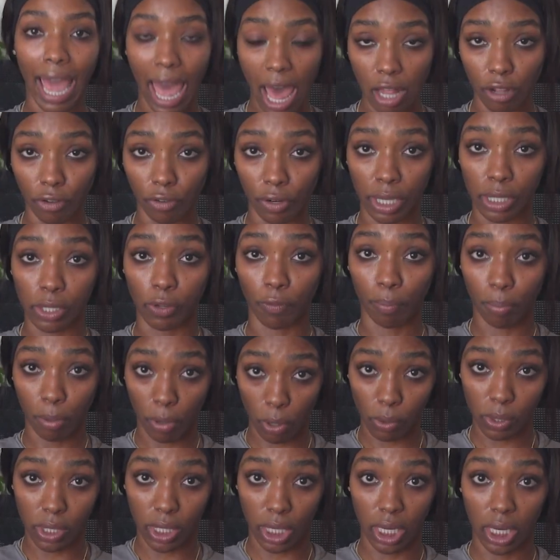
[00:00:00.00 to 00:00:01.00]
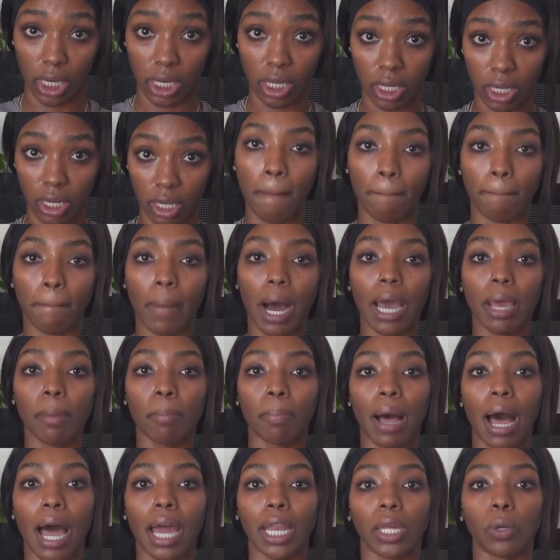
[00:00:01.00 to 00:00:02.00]
calories of protein, my
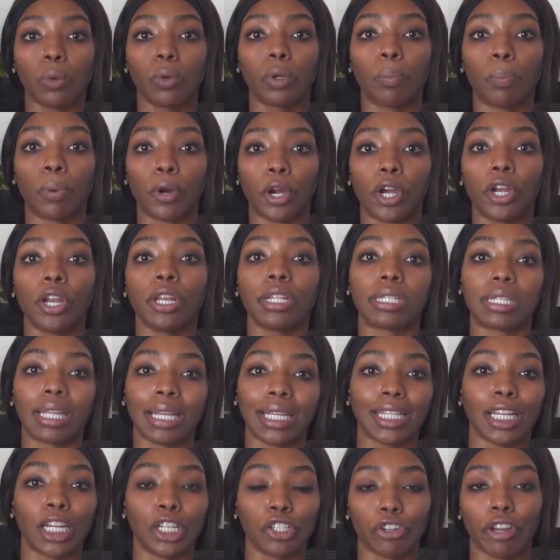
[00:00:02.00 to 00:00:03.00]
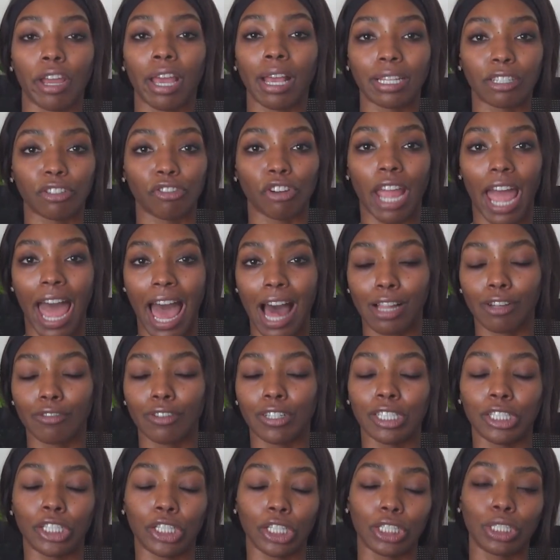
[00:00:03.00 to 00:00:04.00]
body would burn 600 extra
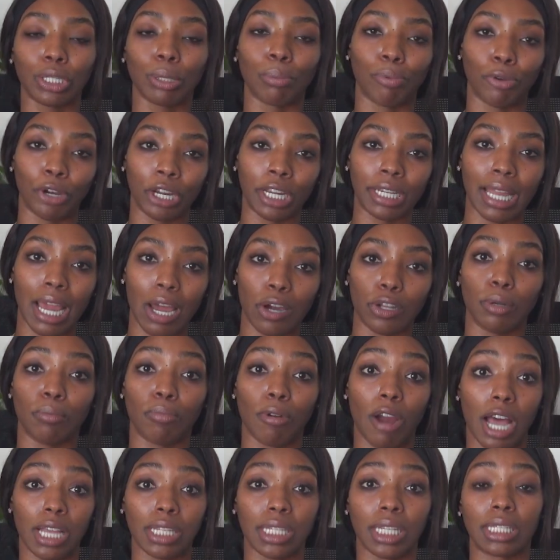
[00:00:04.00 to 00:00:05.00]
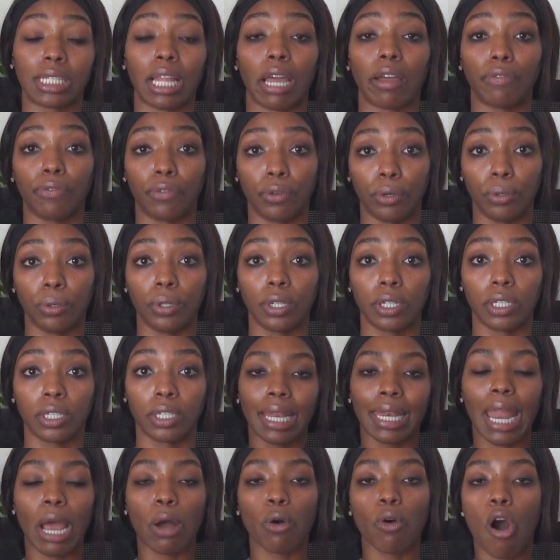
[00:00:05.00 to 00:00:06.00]
calories just to break down and process that food.
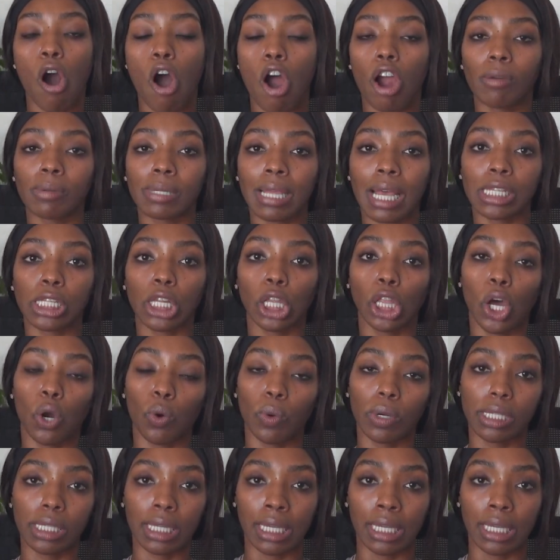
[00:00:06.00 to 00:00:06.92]
Now carbs has a lower